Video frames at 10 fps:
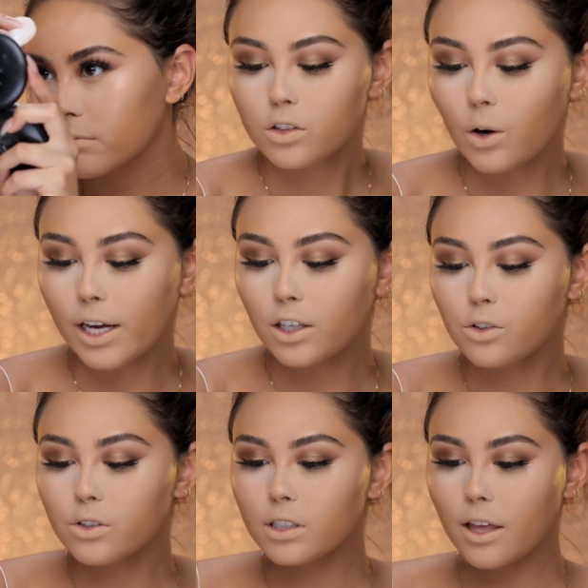So I
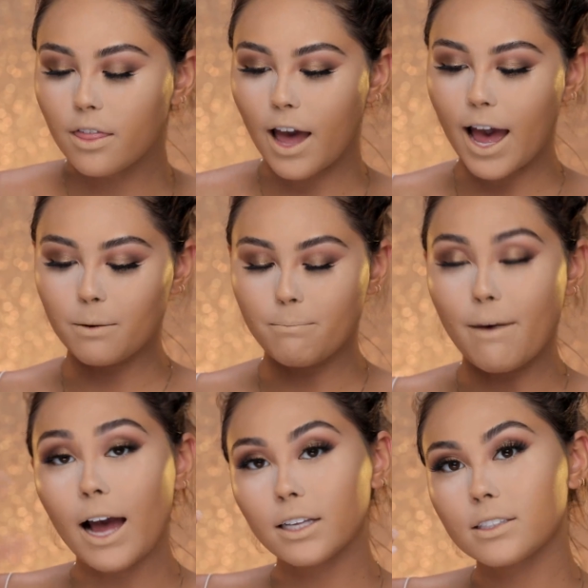used that
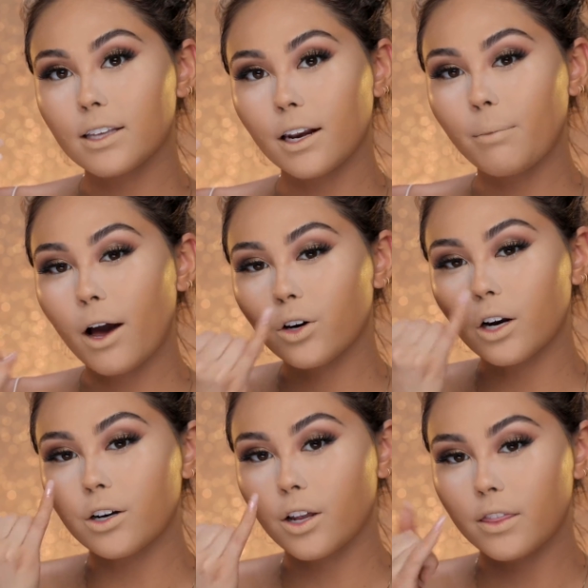matte setting powder
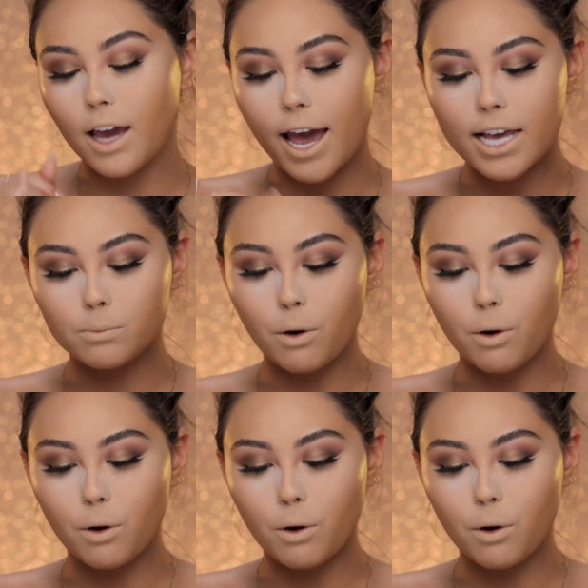underneath the eyes,